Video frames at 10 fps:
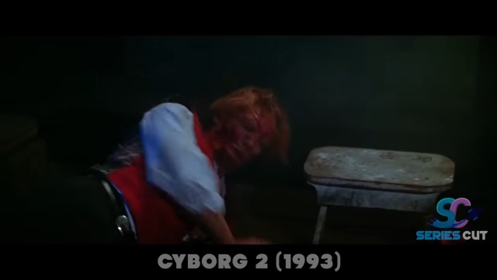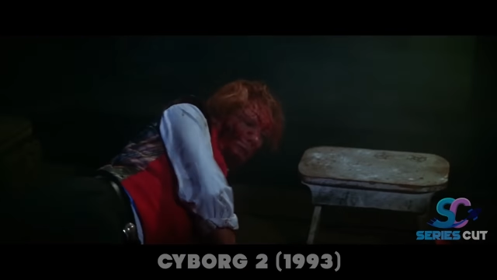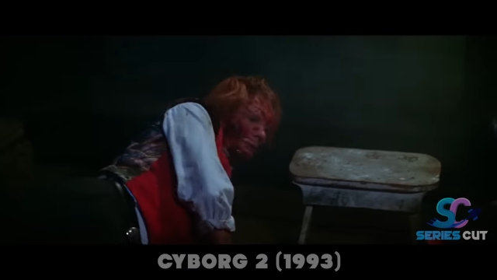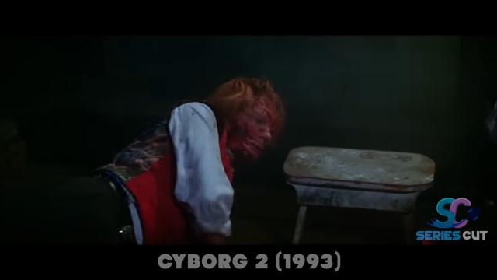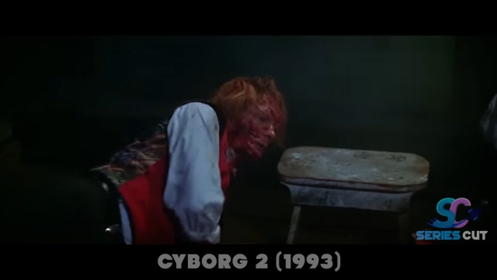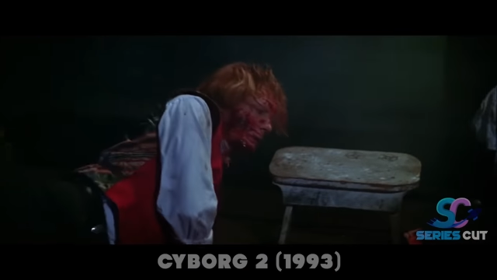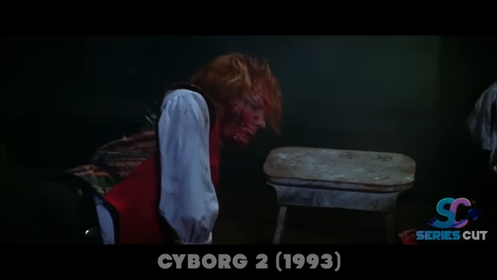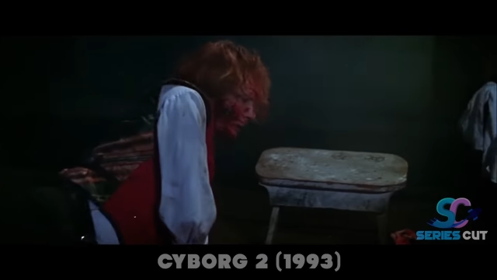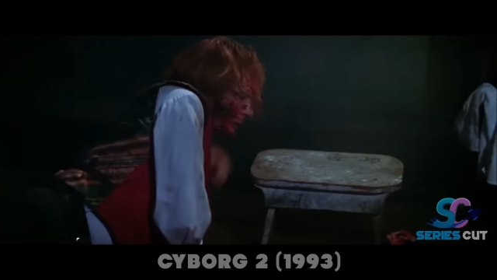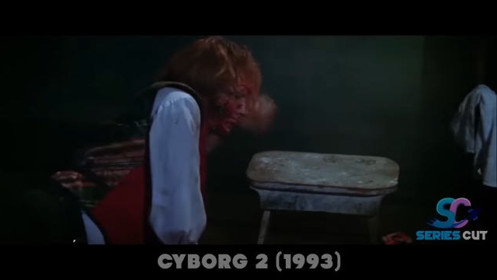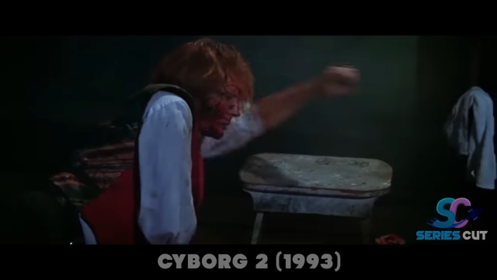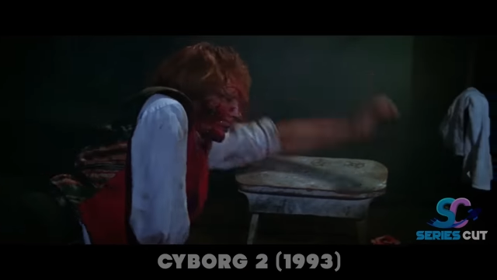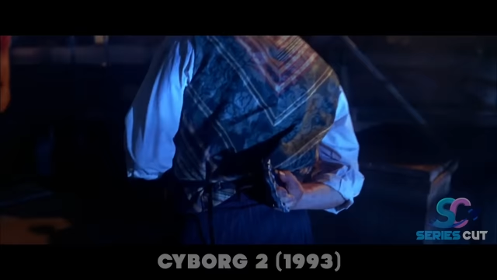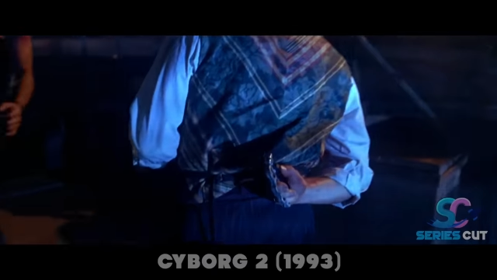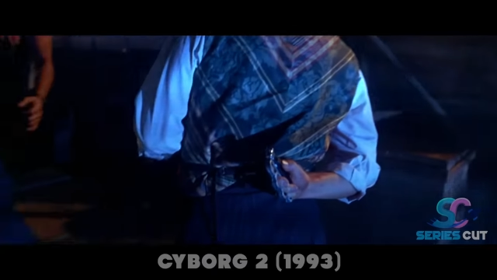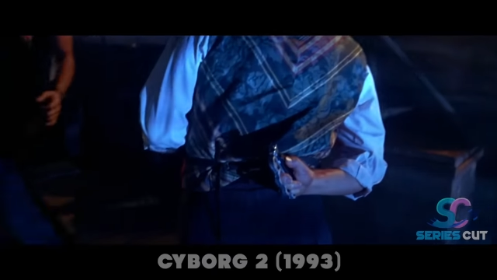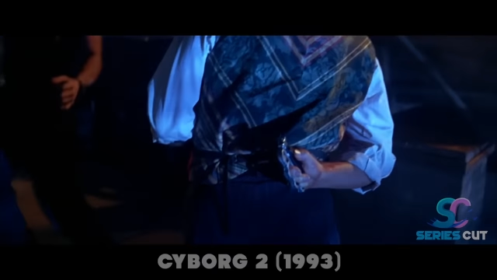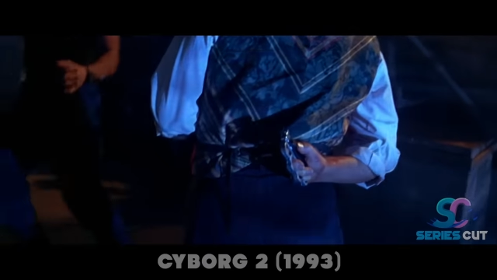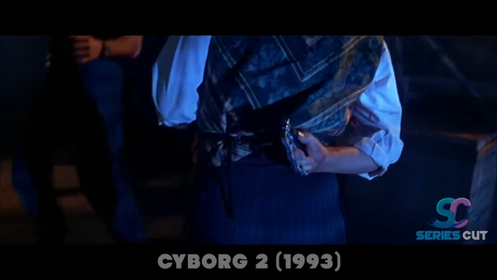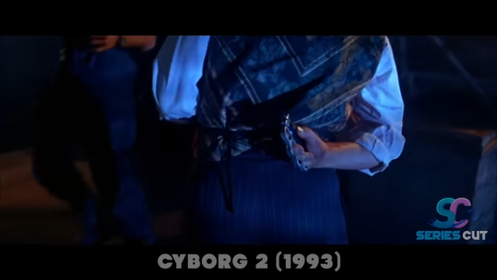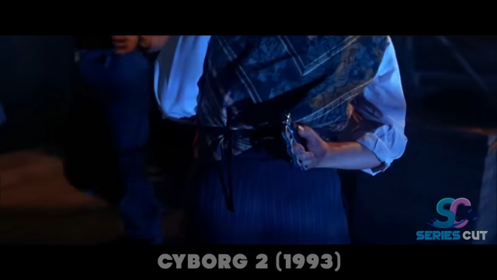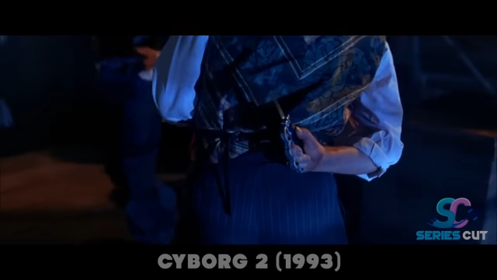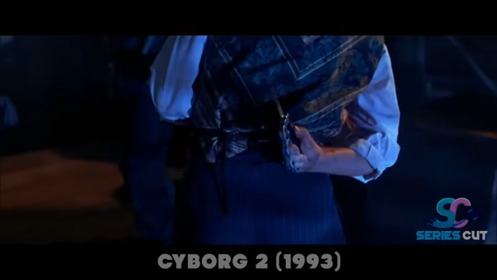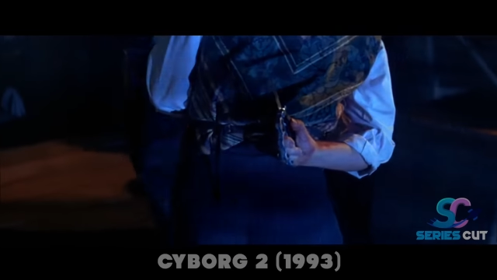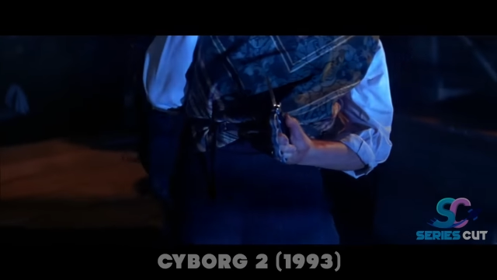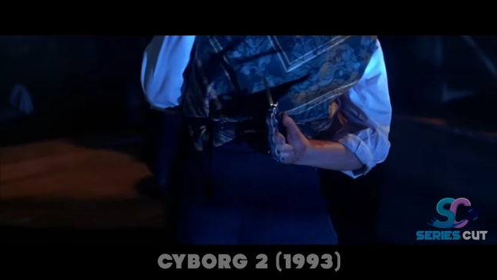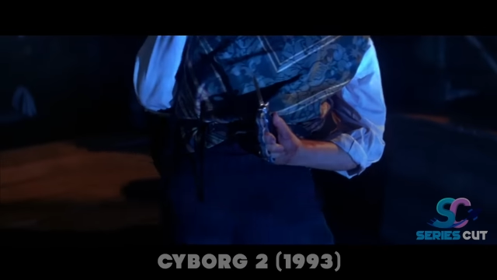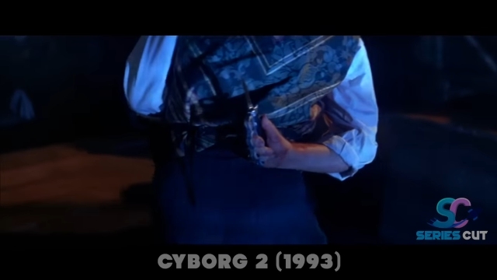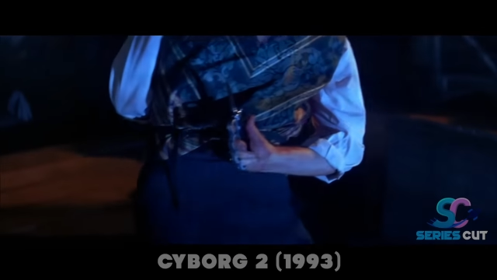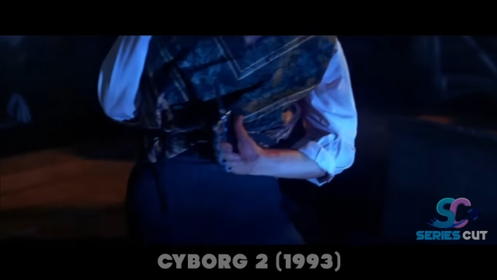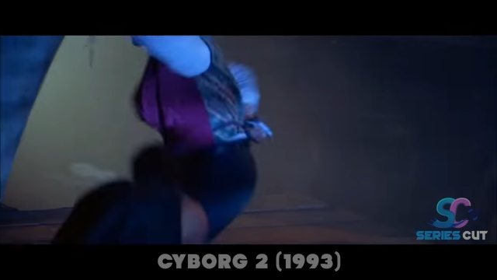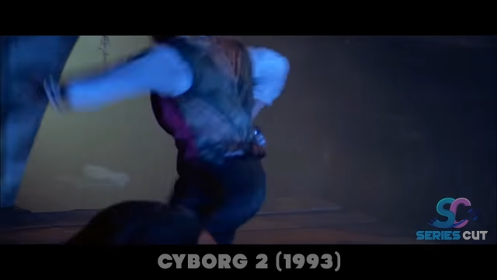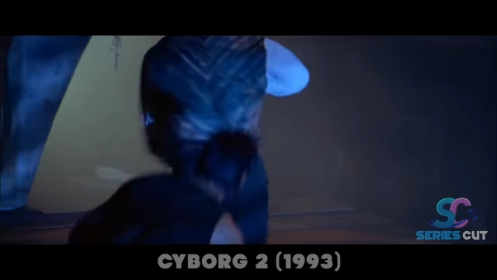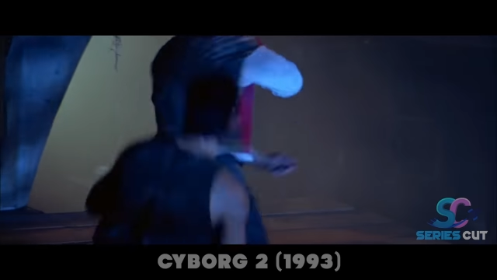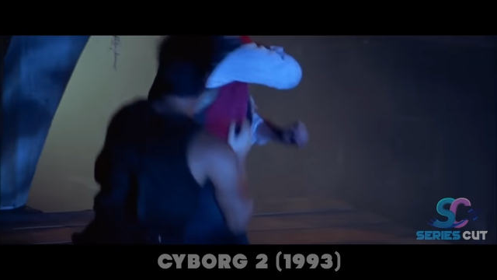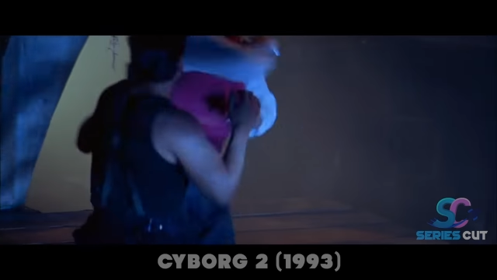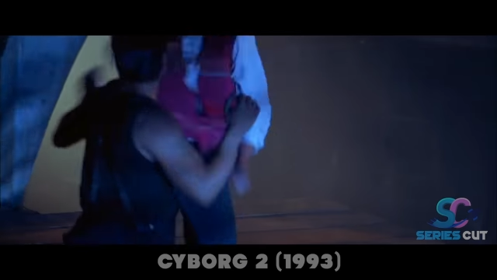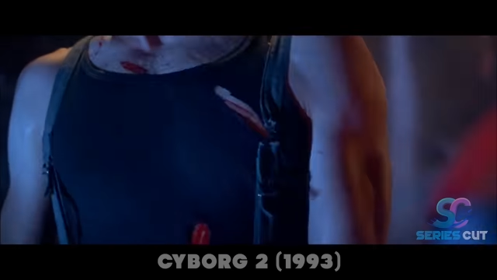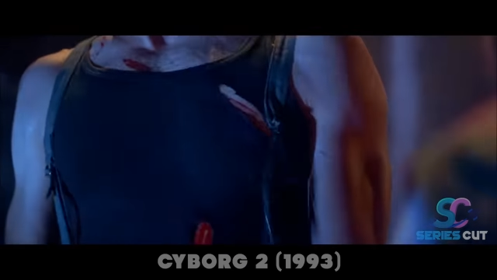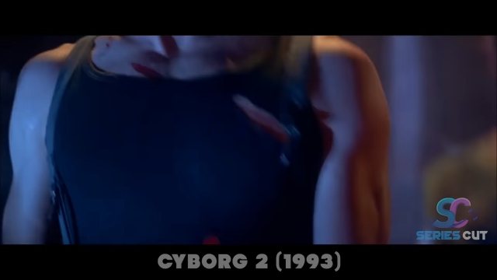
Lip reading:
[unreadable: no face in view]